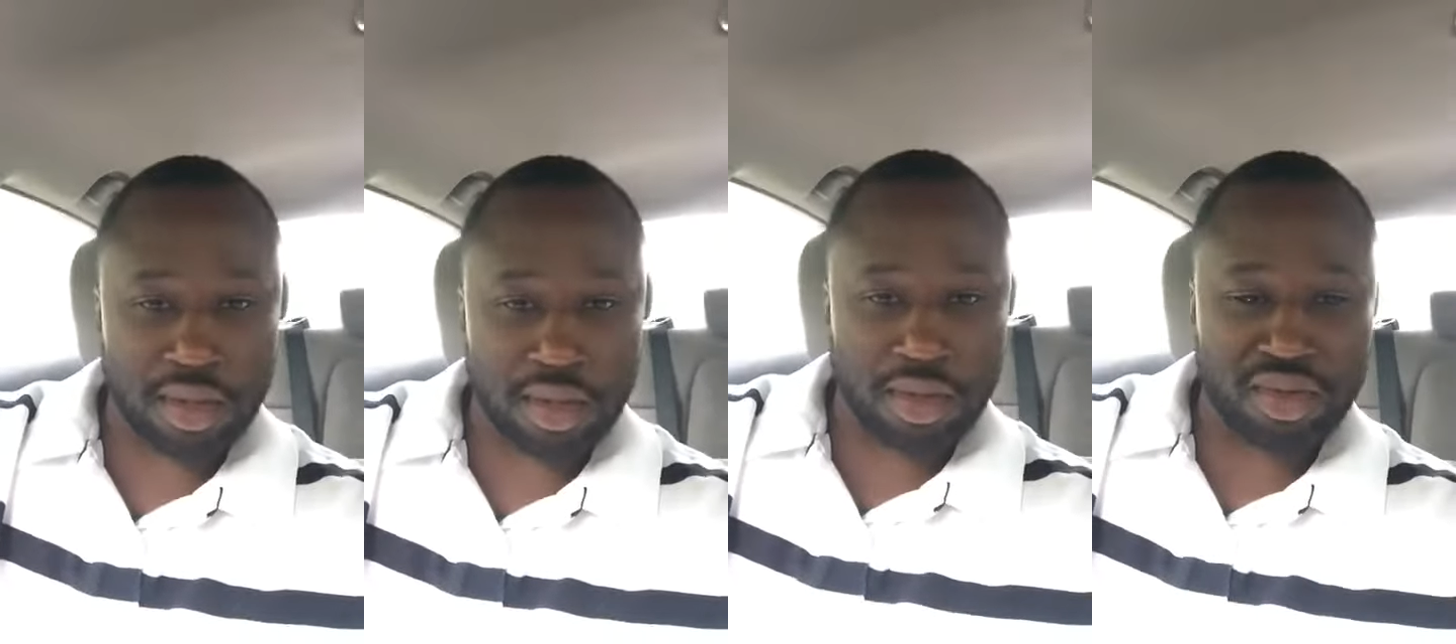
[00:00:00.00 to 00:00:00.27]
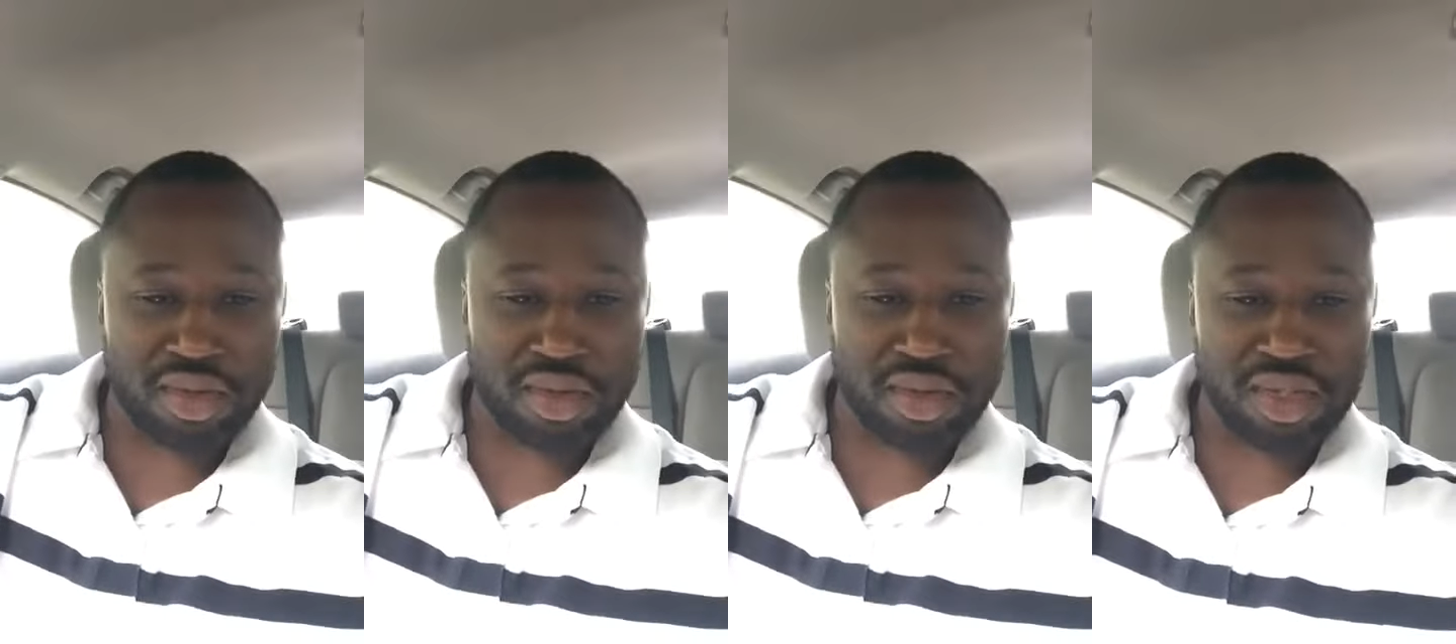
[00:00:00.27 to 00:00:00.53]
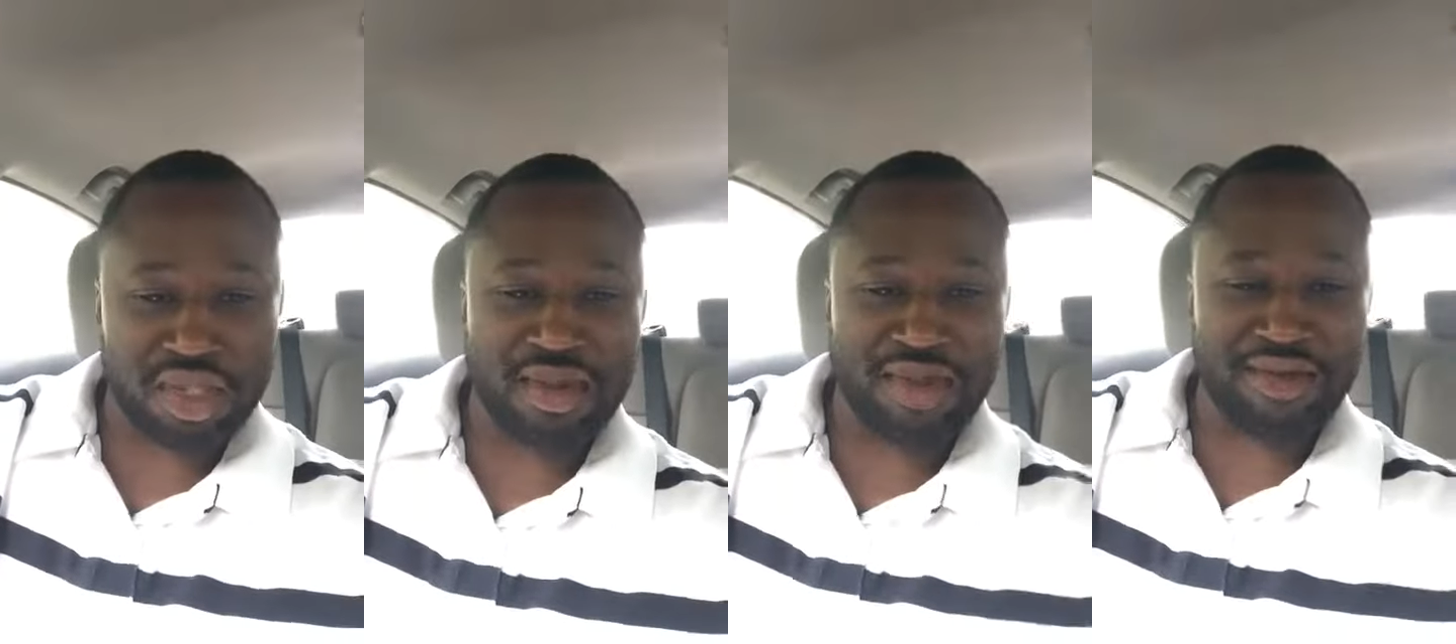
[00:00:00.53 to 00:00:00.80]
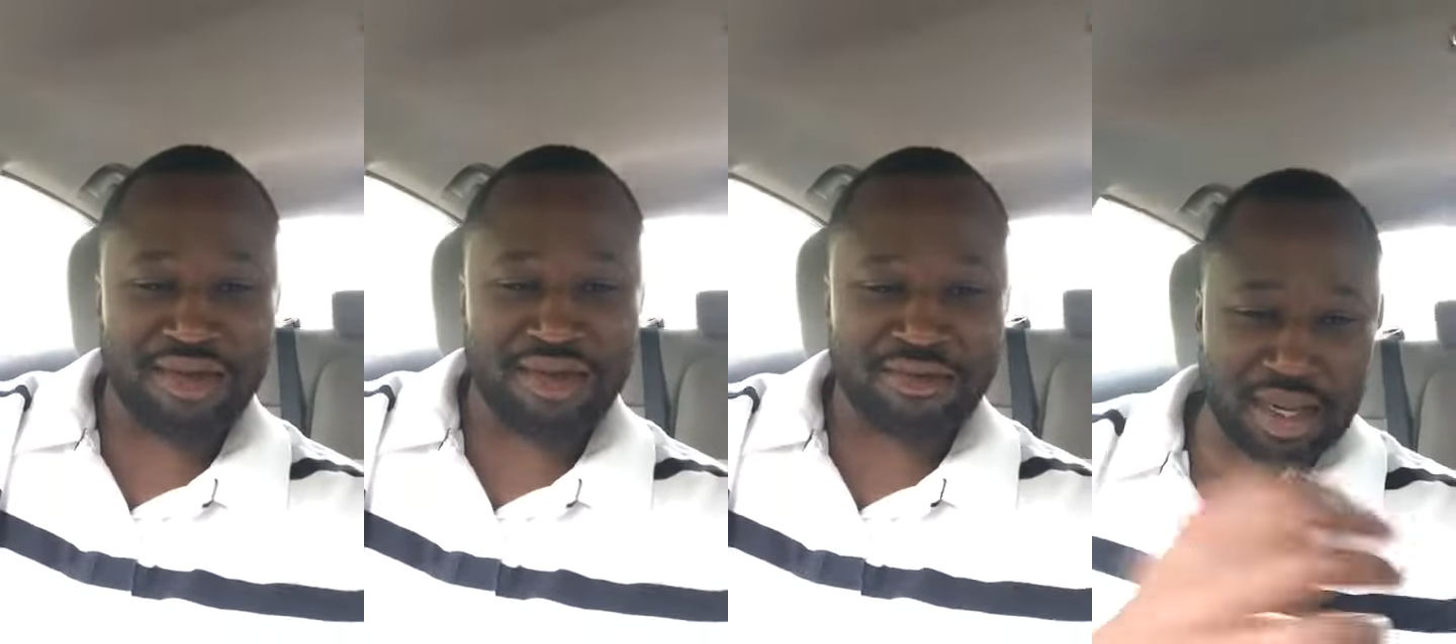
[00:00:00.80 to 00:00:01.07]
What's up,
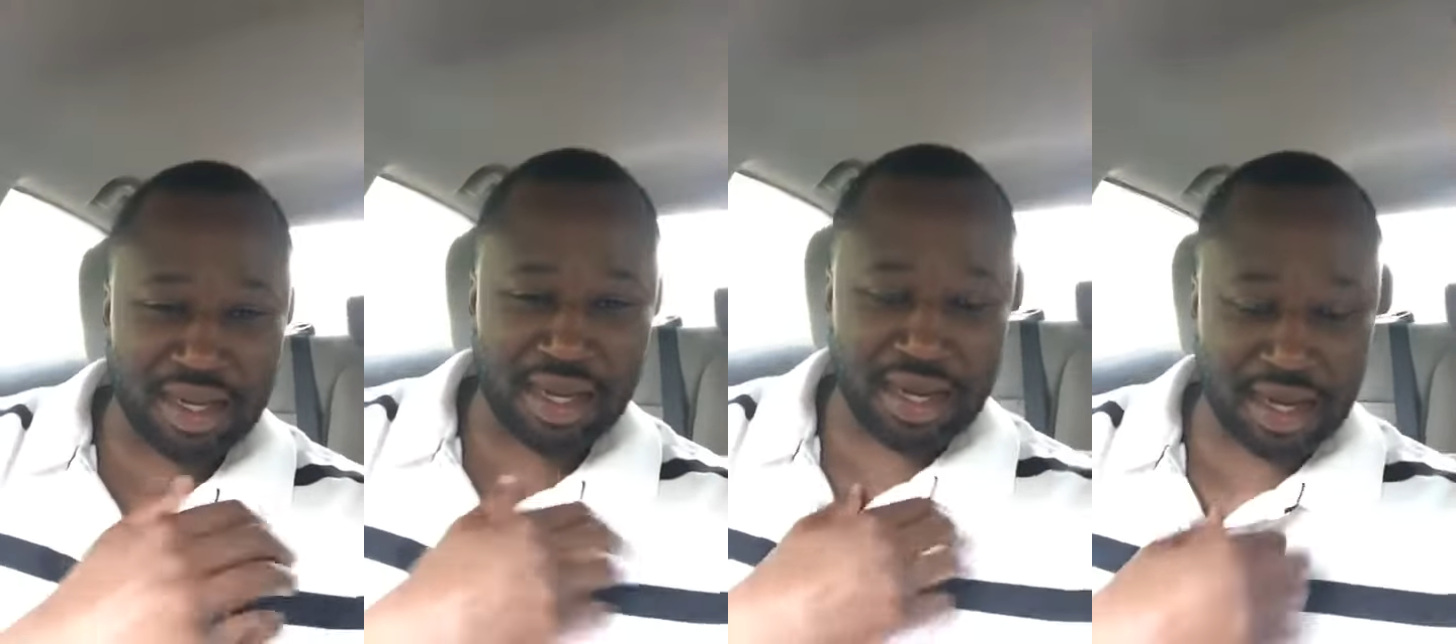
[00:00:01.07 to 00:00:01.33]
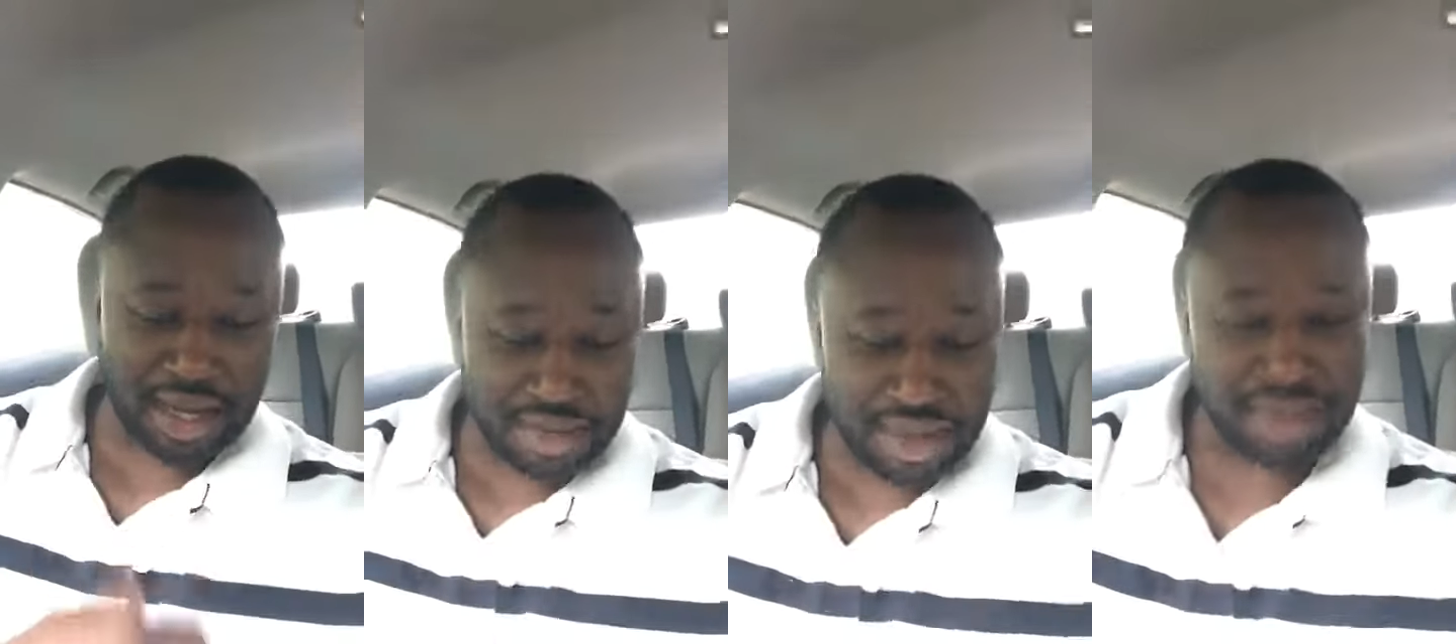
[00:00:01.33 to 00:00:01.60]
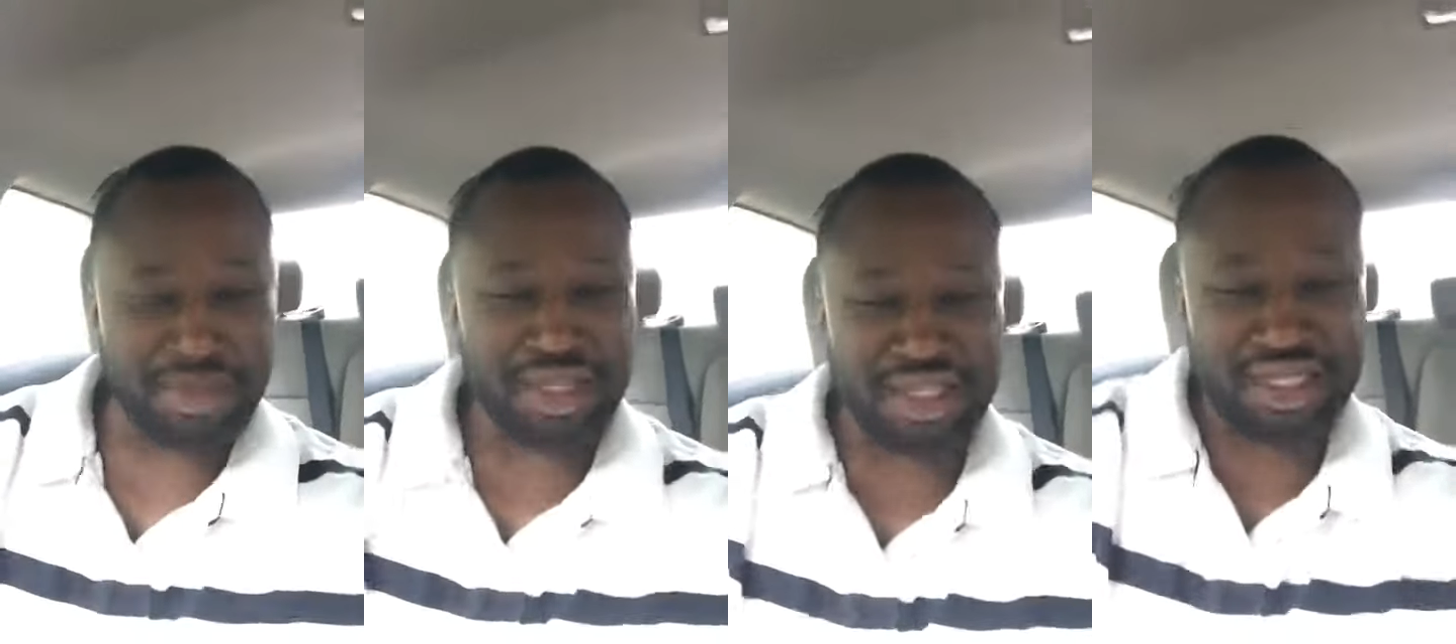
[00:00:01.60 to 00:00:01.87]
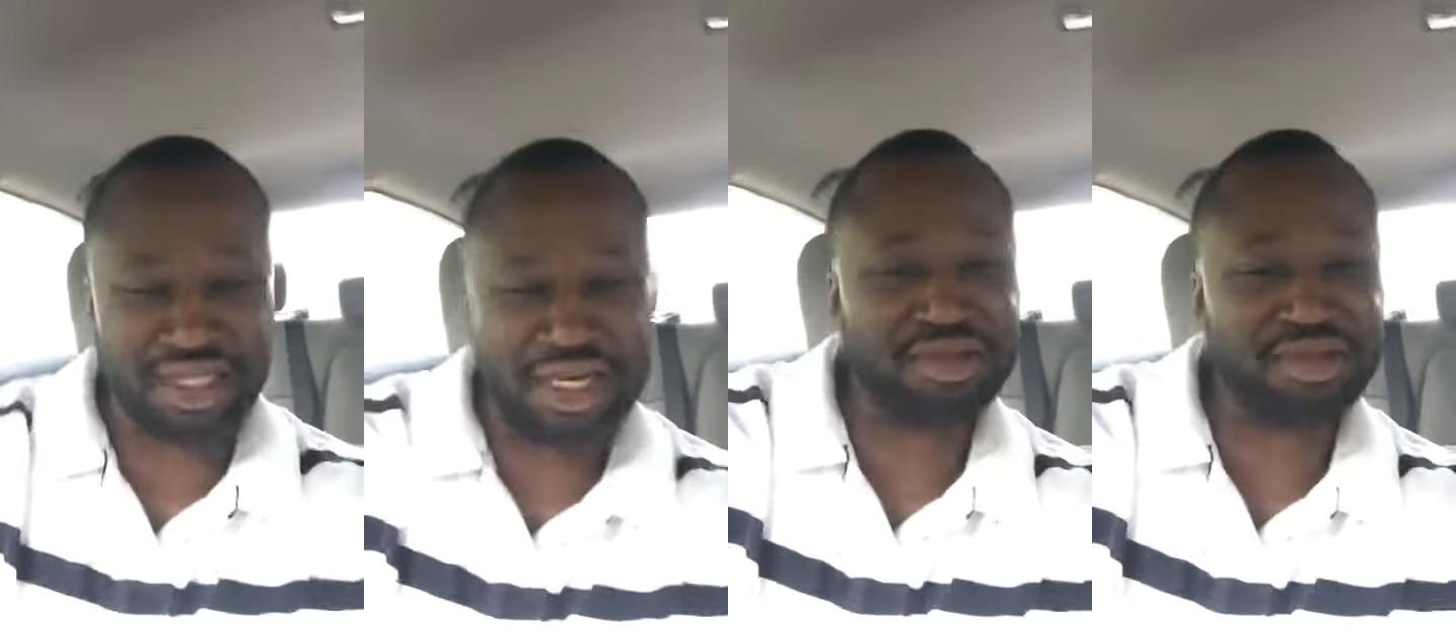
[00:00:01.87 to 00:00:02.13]
FB? Yeah, I'm in my
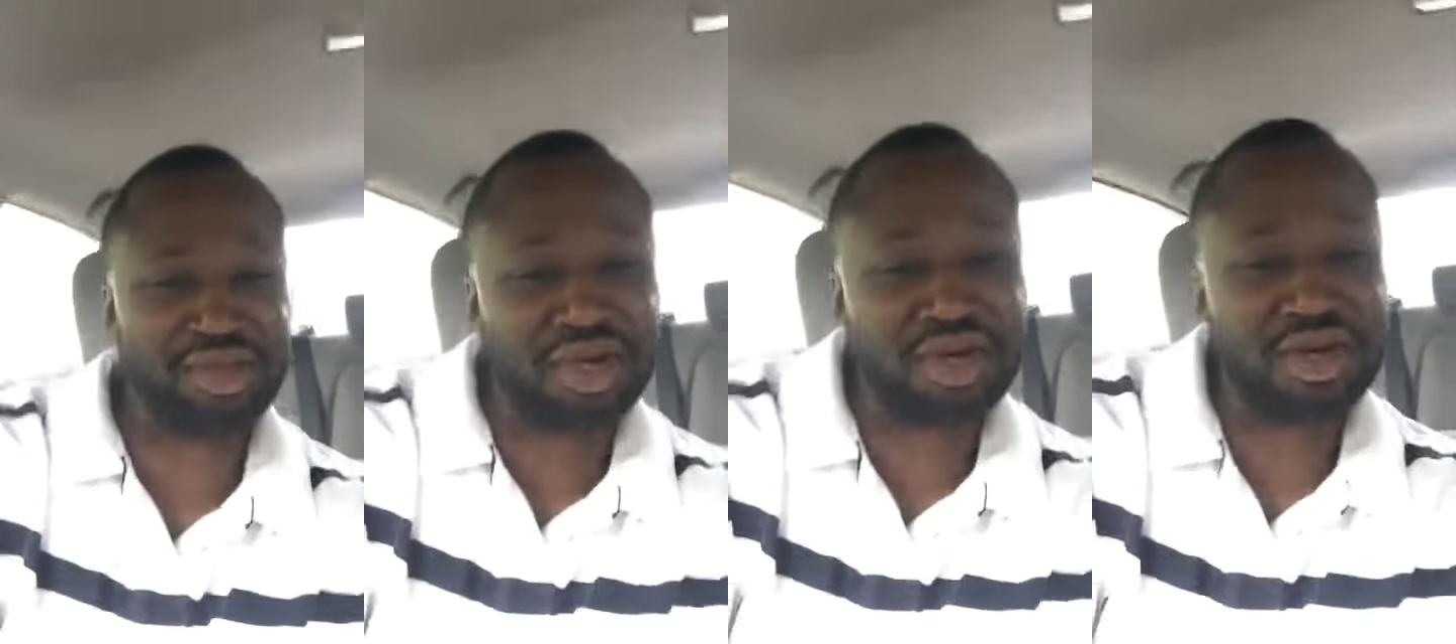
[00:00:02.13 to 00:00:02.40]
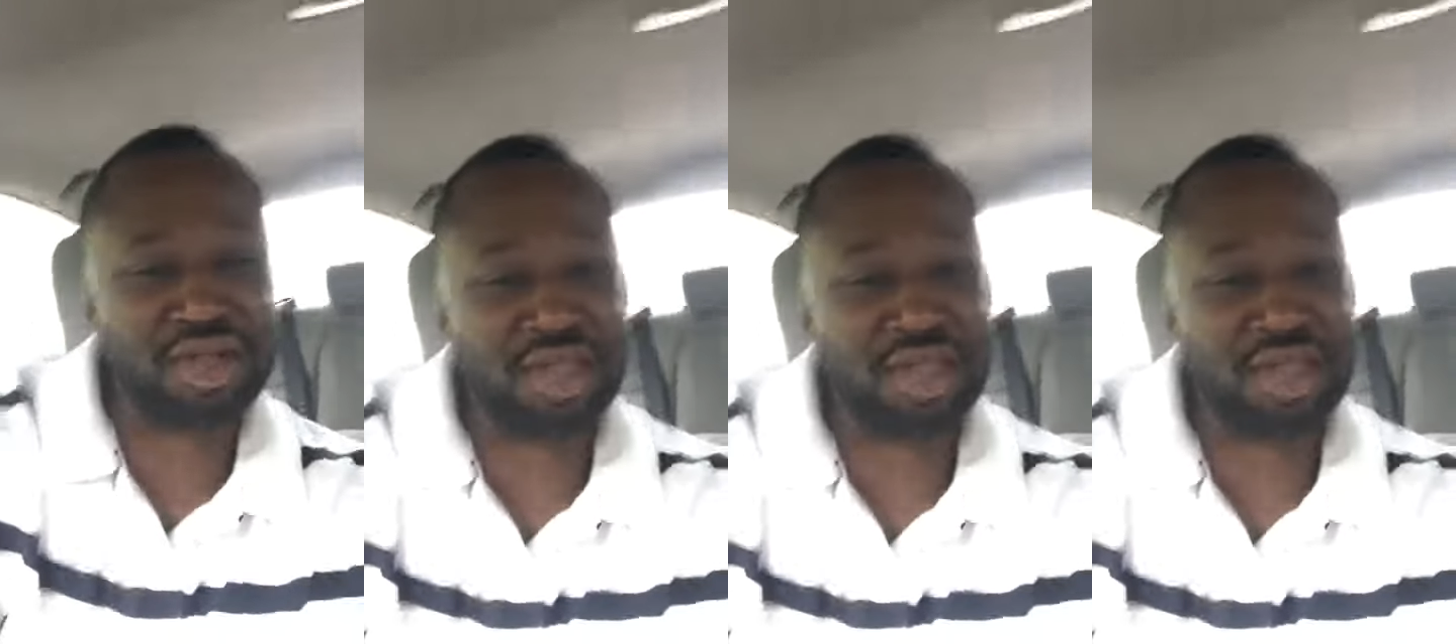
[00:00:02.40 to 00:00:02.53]
same shirt.